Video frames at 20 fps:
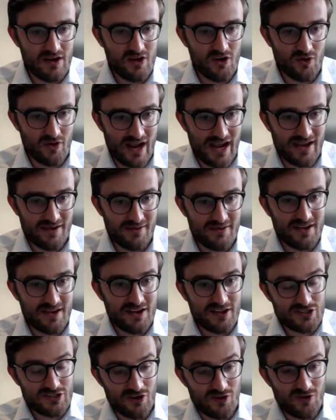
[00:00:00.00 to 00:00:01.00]
Okay,
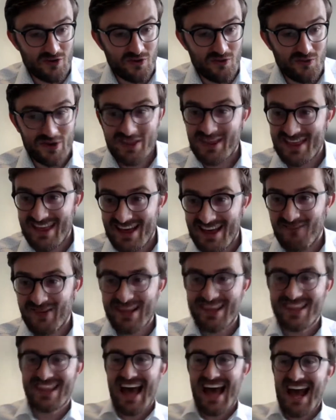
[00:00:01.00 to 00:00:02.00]
so
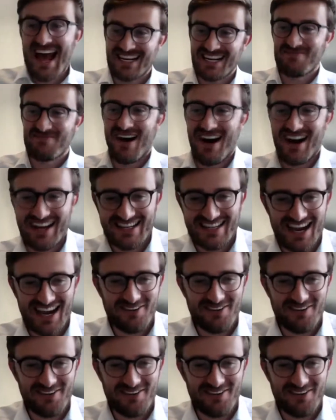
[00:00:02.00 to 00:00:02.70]
with that in mind,